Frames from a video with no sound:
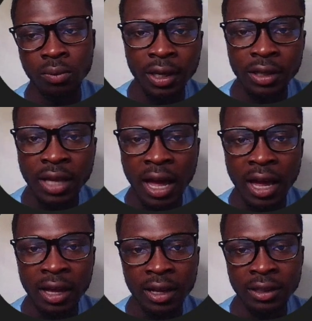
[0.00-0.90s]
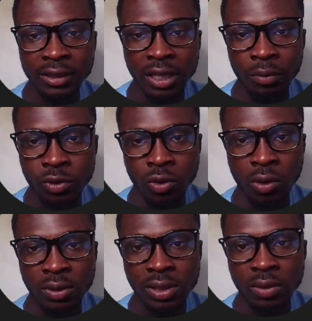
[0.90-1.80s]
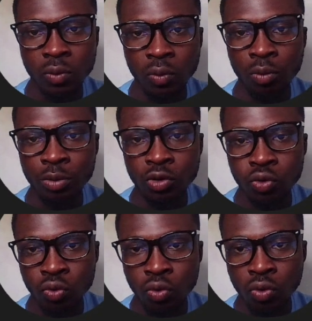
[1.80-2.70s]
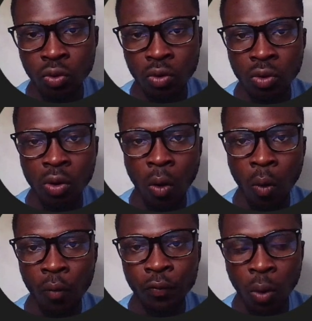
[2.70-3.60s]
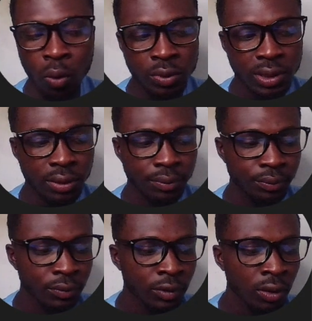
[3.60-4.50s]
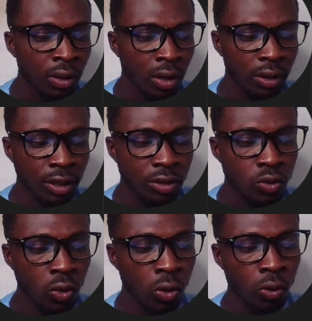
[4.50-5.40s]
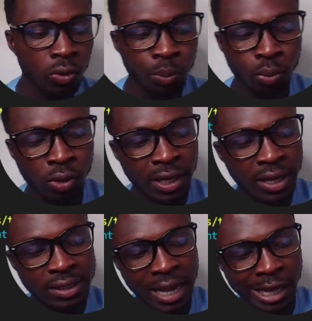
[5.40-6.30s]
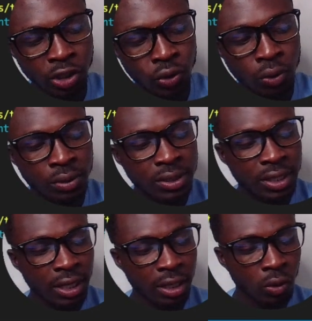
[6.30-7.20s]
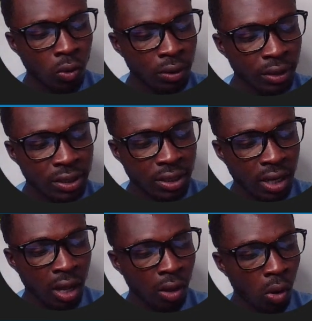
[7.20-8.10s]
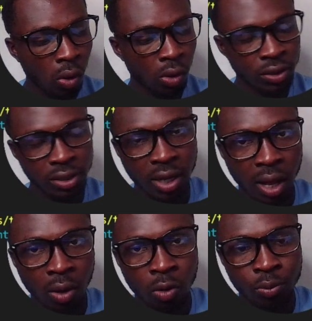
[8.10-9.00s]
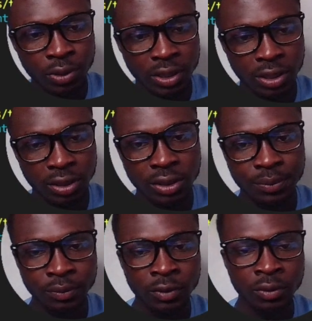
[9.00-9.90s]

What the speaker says: Either the results will be true or false. Okay, so Booleans are used in conditional or logical operations.